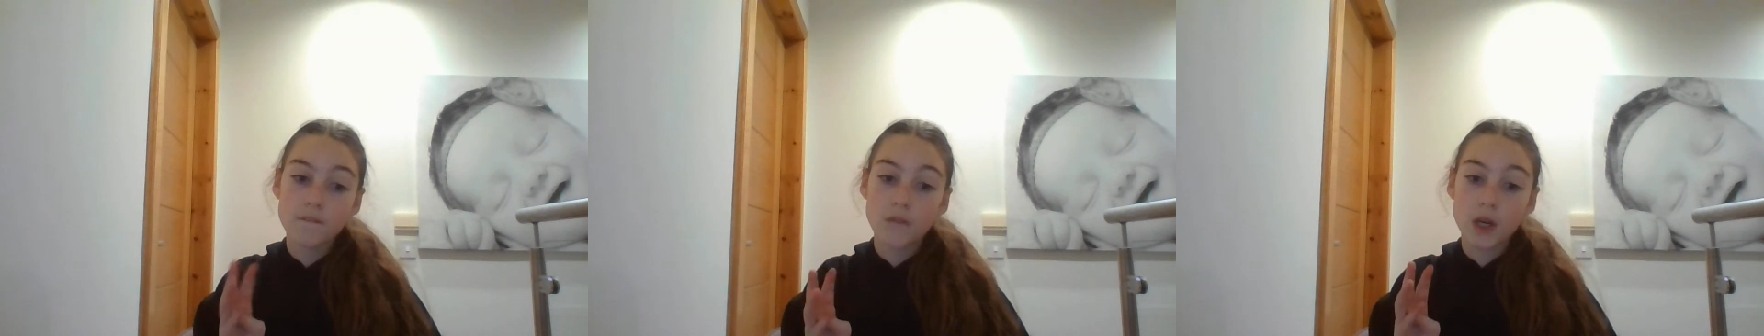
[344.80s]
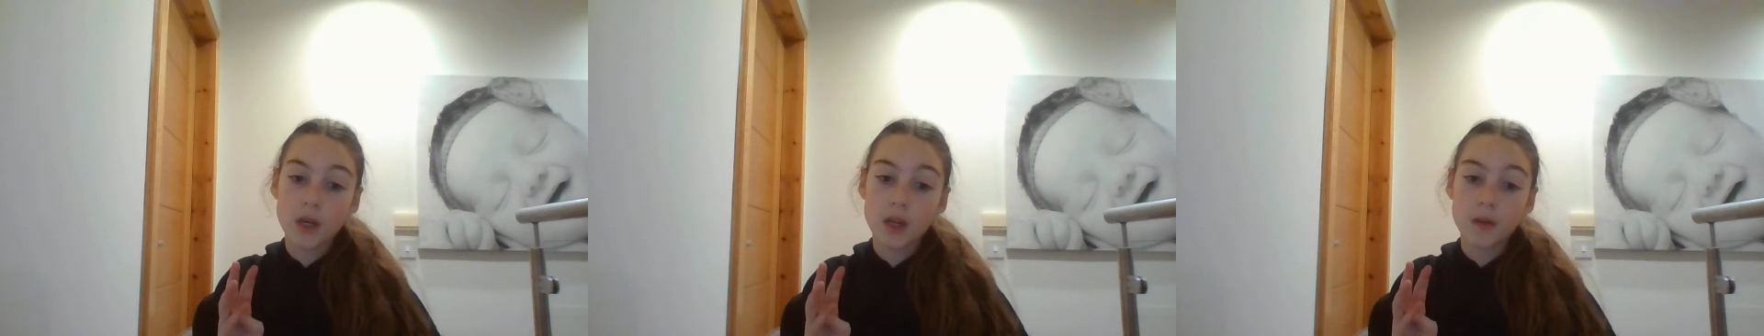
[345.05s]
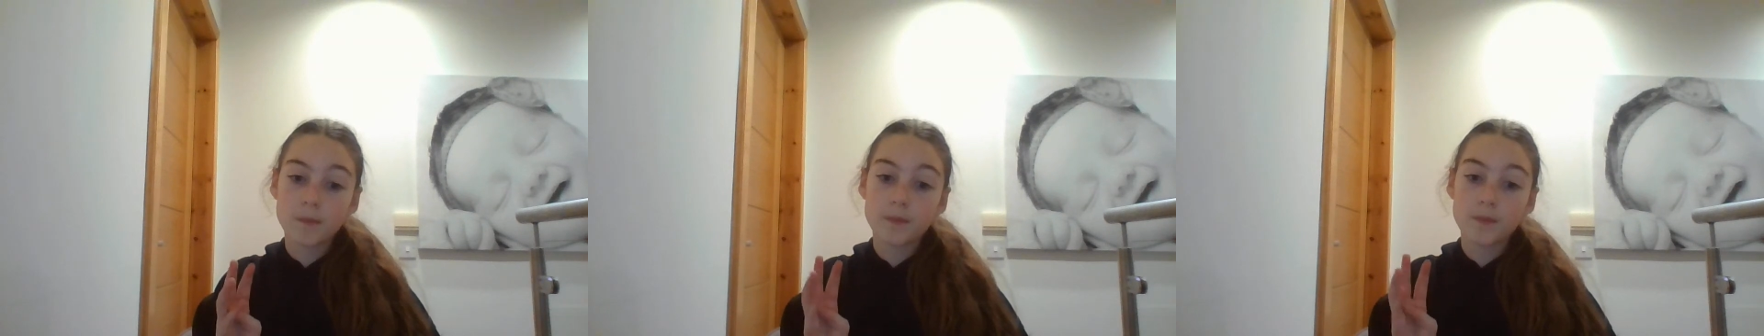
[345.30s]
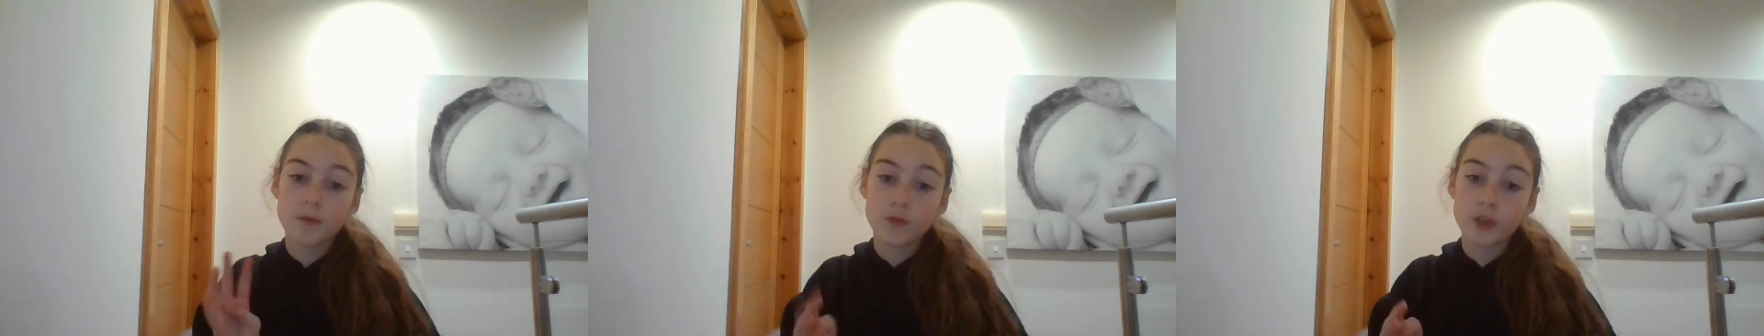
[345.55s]
Friday,
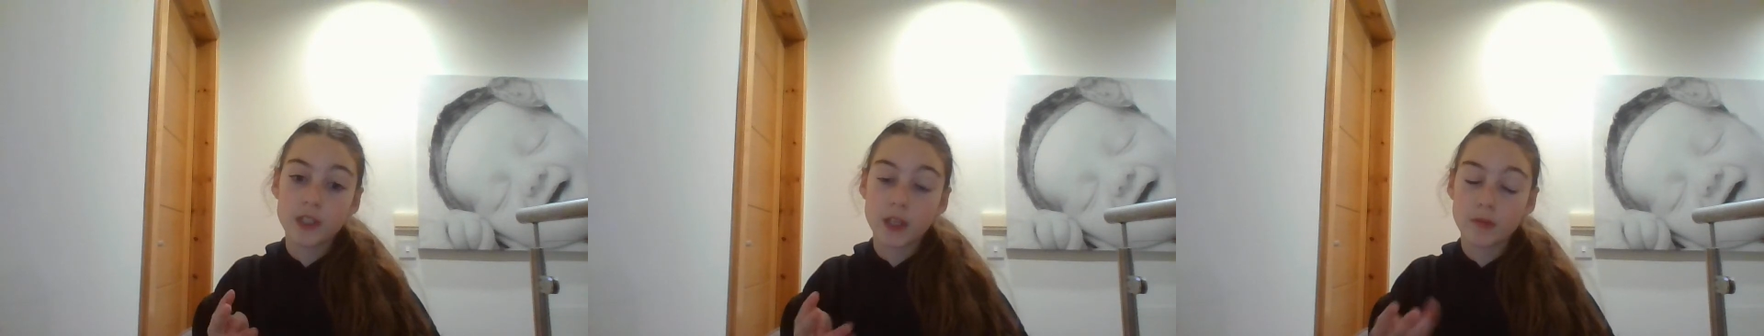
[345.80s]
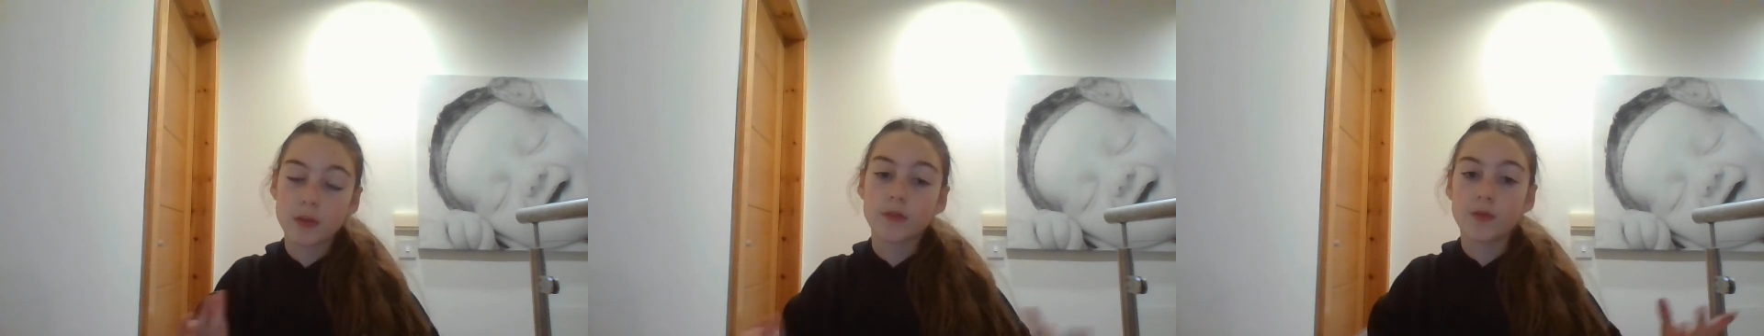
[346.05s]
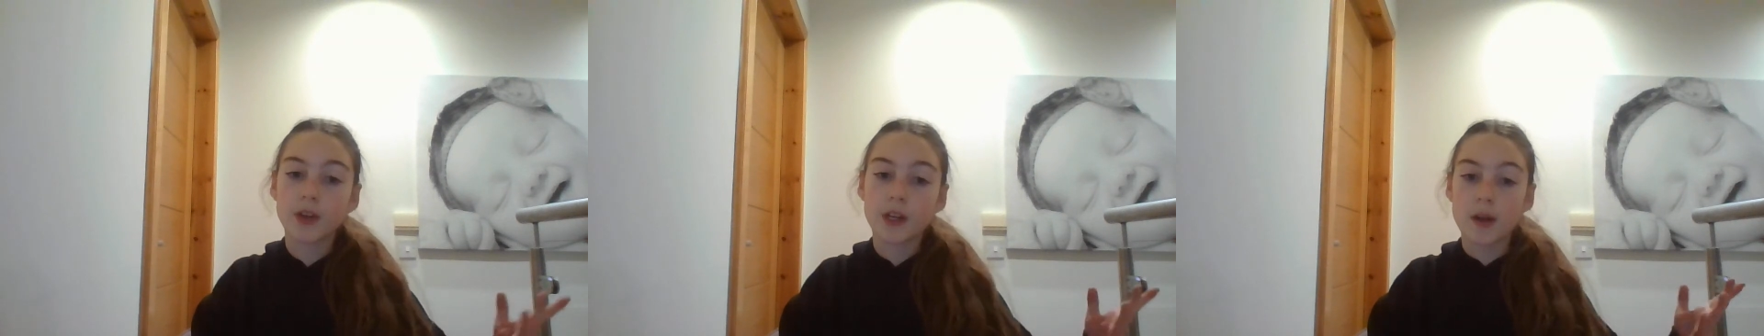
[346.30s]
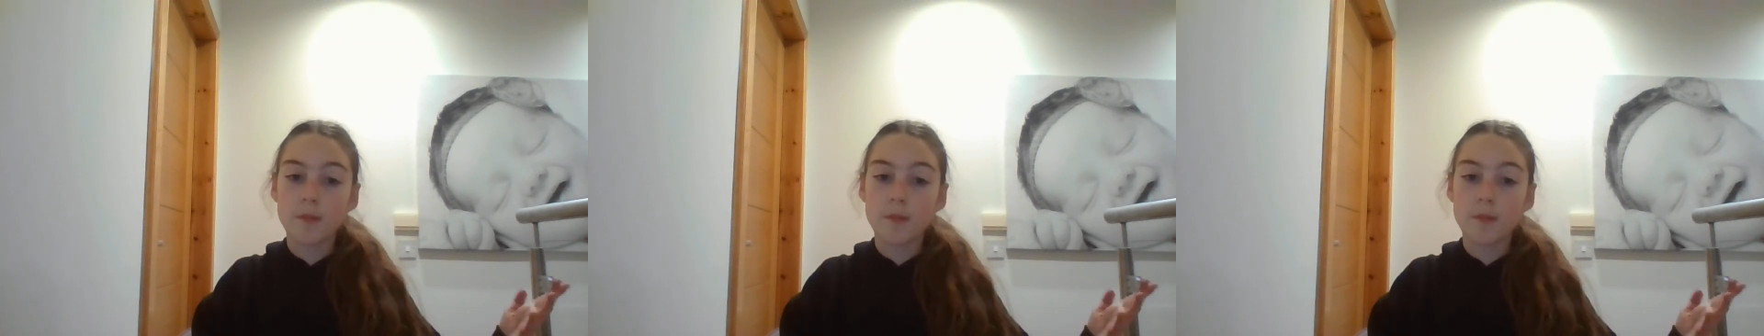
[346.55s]
free time. Like Friday,